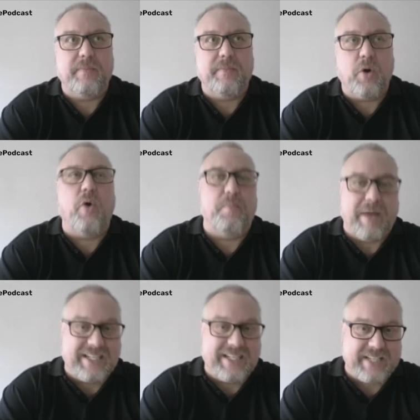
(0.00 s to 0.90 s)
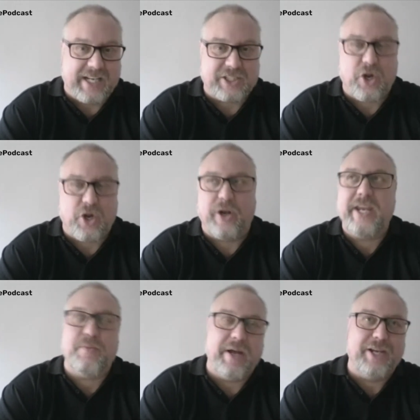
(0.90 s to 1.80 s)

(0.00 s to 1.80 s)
or Mike's ex colleague, my yeah.